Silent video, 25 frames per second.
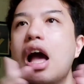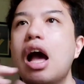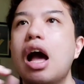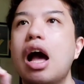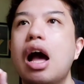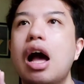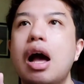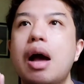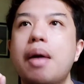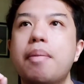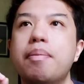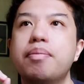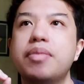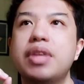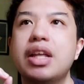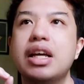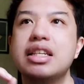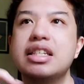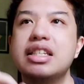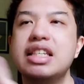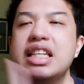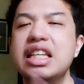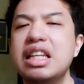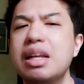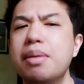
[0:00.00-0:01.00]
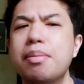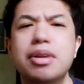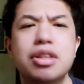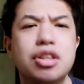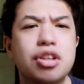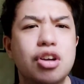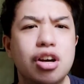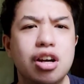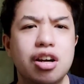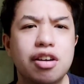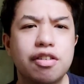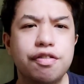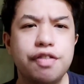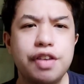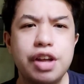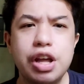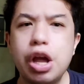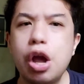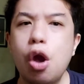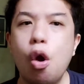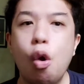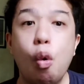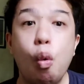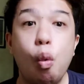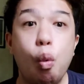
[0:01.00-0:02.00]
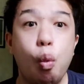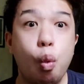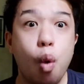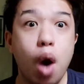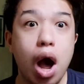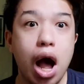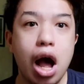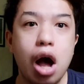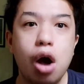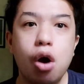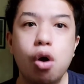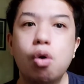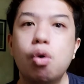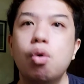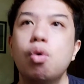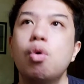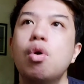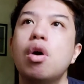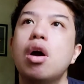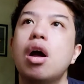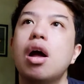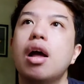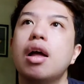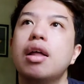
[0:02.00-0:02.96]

Um, the cinematography, wow,